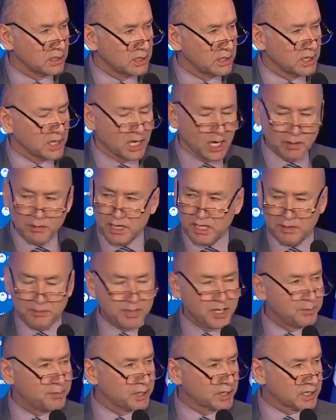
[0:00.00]
How many
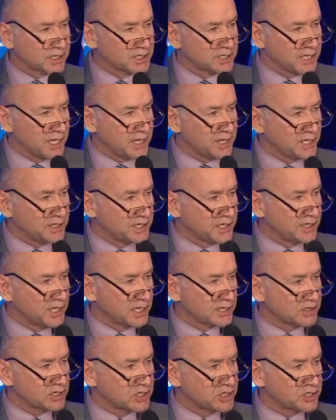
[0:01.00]
people can say they did that on
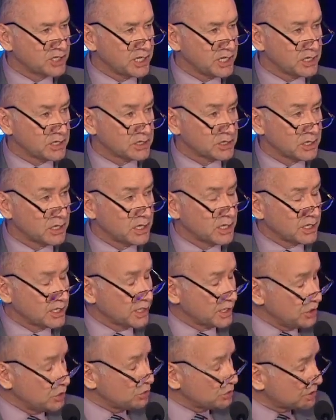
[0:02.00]
the stage?
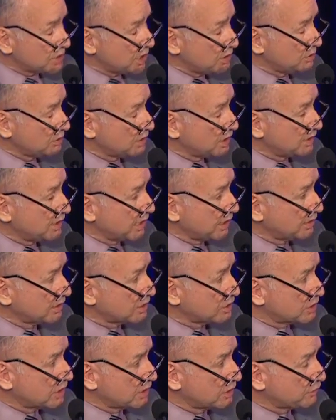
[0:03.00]
Can you say you did that on the
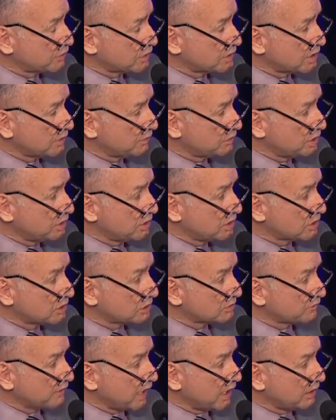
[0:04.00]
stage for 17
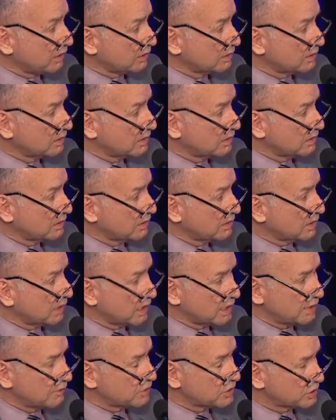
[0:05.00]
years, Val? I
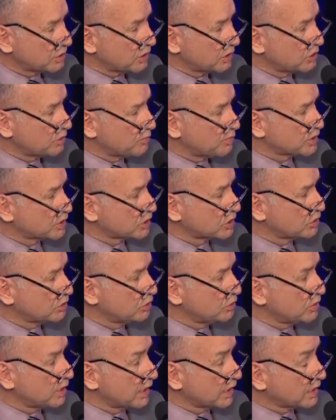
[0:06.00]
never saw you in a position to
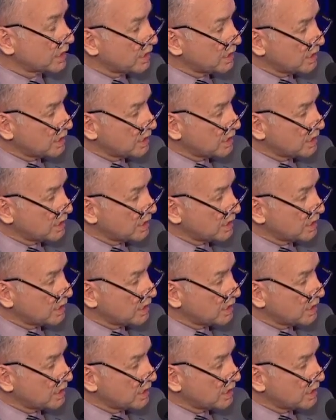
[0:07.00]
do that.